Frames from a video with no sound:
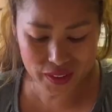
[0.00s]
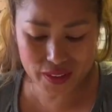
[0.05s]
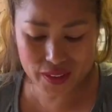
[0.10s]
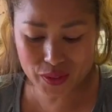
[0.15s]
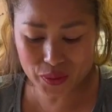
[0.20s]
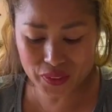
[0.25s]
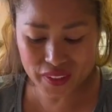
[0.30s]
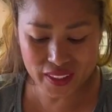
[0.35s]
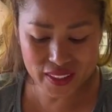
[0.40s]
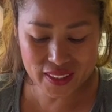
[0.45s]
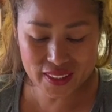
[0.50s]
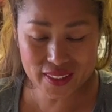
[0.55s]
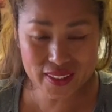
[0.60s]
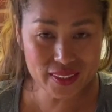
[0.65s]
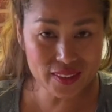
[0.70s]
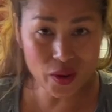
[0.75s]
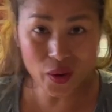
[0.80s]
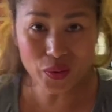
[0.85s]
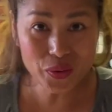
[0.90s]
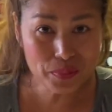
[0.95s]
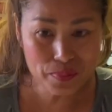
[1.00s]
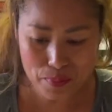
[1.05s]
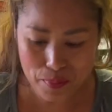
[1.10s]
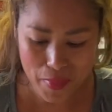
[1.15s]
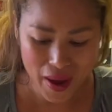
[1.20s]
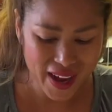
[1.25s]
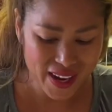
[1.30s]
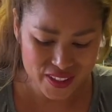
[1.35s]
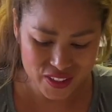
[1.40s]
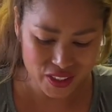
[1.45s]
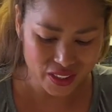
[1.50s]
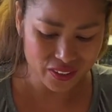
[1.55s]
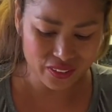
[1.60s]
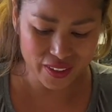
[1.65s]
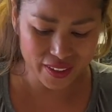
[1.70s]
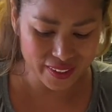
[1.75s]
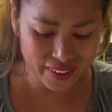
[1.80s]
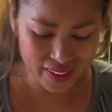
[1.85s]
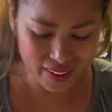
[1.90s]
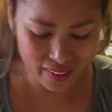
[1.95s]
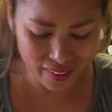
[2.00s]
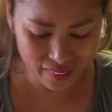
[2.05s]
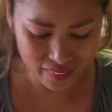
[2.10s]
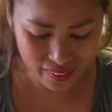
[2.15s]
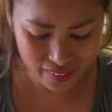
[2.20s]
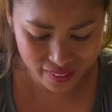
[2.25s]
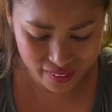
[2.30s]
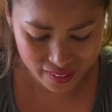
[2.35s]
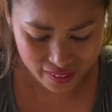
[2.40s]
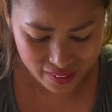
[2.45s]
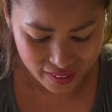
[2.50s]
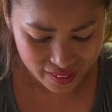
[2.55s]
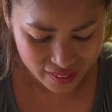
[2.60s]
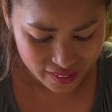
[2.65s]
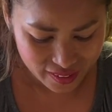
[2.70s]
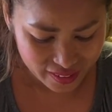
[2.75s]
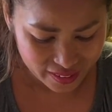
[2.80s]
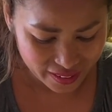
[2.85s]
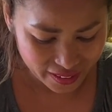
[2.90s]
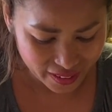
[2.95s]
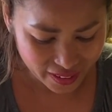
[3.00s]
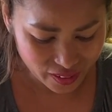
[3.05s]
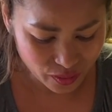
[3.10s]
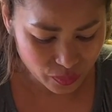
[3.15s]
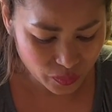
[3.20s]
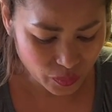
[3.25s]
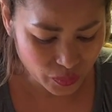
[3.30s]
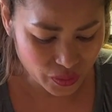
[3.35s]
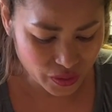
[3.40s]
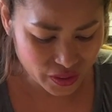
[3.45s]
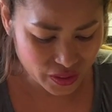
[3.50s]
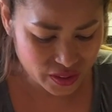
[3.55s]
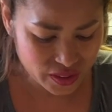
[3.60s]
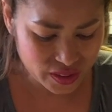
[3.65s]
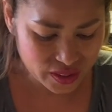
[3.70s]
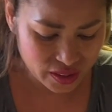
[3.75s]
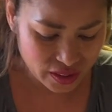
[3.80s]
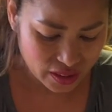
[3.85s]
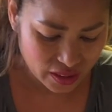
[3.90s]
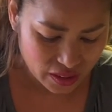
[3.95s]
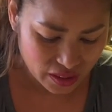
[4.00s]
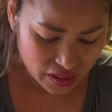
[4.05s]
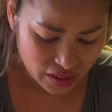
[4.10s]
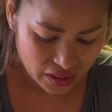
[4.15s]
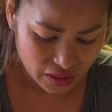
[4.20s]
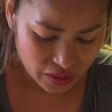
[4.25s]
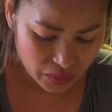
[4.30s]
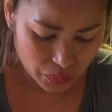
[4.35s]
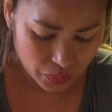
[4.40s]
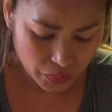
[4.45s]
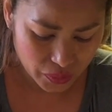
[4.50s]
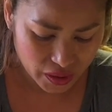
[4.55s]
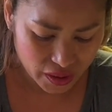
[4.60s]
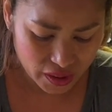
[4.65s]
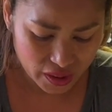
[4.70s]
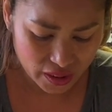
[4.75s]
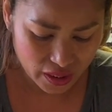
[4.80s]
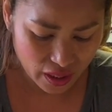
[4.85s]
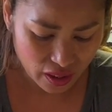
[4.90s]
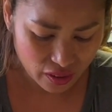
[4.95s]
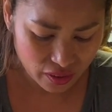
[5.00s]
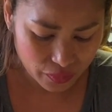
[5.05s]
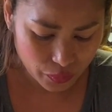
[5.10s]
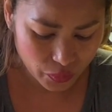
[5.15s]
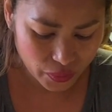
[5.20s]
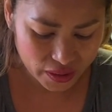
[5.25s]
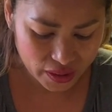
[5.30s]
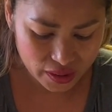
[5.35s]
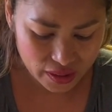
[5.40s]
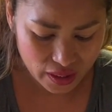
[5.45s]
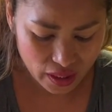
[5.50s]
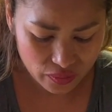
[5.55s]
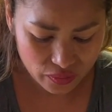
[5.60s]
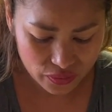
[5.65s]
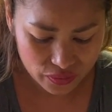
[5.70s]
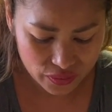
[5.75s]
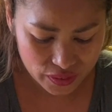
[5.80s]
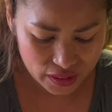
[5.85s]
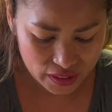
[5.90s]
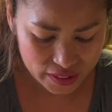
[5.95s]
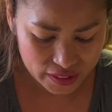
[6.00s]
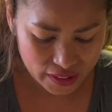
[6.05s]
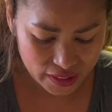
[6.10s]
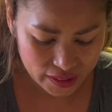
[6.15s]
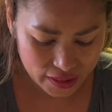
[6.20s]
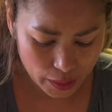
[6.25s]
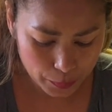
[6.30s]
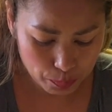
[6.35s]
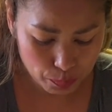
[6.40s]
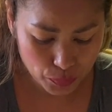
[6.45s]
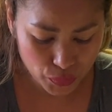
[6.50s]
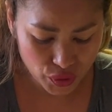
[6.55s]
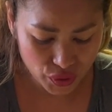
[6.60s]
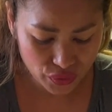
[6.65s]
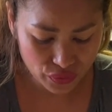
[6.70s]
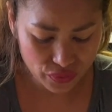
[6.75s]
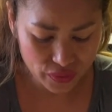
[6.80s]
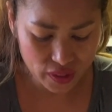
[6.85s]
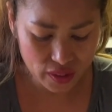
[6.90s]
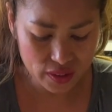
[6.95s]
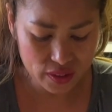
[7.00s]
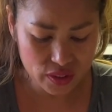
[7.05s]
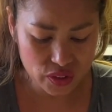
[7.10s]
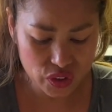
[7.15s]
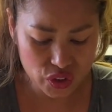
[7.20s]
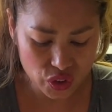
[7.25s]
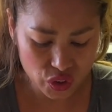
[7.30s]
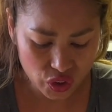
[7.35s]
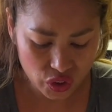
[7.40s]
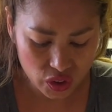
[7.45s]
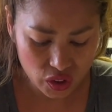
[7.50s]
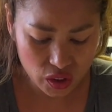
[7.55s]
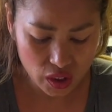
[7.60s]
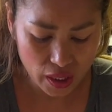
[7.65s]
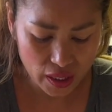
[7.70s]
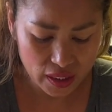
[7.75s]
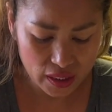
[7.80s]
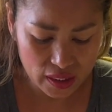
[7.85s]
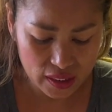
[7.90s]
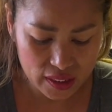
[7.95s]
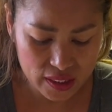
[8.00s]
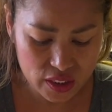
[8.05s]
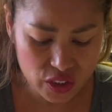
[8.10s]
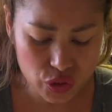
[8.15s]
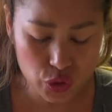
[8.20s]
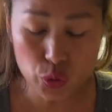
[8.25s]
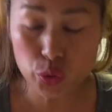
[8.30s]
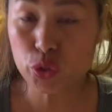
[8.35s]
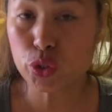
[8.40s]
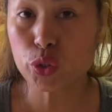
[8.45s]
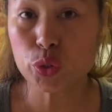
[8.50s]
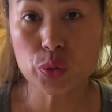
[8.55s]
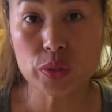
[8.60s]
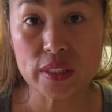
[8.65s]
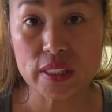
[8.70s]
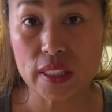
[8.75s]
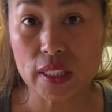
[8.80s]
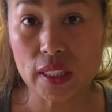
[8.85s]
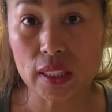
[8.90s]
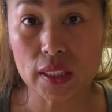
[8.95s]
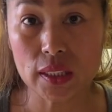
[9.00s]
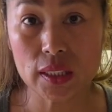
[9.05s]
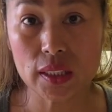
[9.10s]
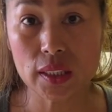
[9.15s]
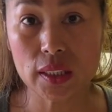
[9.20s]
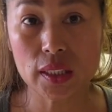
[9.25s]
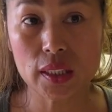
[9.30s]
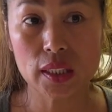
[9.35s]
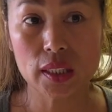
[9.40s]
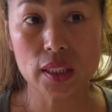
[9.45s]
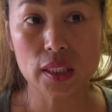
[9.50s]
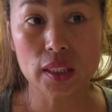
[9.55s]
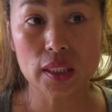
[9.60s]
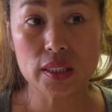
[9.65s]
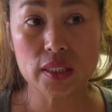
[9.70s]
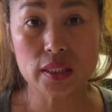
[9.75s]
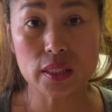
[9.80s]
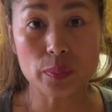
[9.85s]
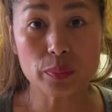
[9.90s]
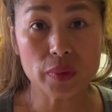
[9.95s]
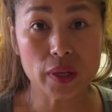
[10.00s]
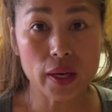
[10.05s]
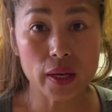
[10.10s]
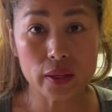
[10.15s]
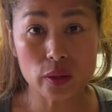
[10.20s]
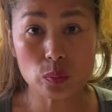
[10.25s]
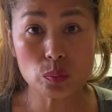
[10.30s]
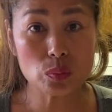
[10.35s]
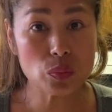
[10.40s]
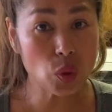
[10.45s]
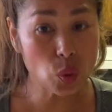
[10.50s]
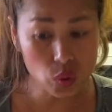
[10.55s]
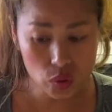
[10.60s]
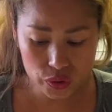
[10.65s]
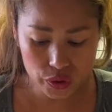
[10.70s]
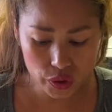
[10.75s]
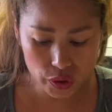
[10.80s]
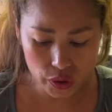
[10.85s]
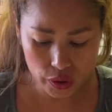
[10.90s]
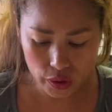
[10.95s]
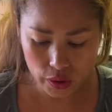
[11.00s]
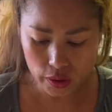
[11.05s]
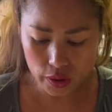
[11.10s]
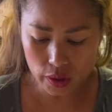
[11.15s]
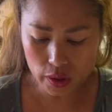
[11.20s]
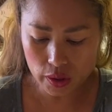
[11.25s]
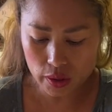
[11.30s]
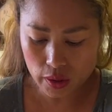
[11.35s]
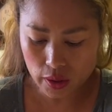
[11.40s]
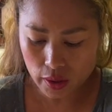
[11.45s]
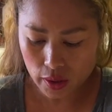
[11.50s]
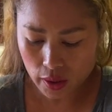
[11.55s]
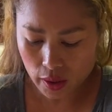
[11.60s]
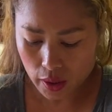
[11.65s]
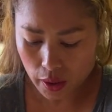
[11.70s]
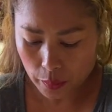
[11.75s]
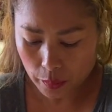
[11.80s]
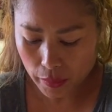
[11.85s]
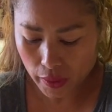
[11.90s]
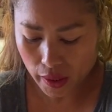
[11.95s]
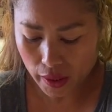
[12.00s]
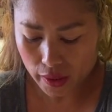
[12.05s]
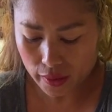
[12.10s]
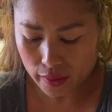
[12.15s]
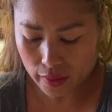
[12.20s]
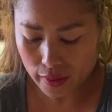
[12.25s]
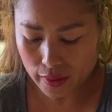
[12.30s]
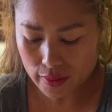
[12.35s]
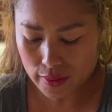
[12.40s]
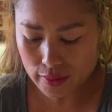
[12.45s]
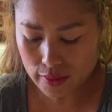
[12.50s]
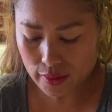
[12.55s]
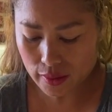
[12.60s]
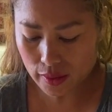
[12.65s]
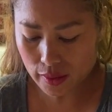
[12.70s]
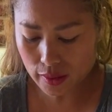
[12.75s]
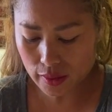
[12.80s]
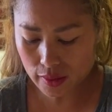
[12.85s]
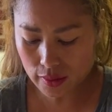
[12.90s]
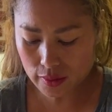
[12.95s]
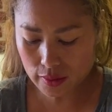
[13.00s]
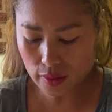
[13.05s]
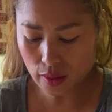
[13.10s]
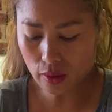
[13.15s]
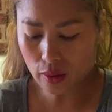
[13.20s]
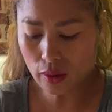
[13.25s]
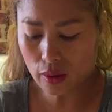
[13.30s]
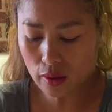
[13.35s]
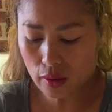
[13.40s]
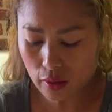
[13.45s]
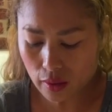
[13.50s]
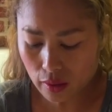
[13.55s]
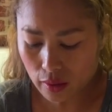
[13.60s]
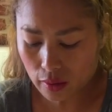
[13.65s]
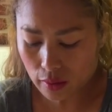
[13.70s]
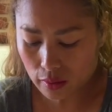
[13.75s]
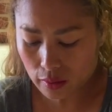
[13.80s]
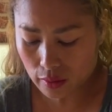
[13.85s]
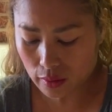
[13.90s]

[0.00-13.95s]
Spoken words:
doing its own magic right now. And of course, we can never really get that perfect circle unless you're using some kind of molder. But this is all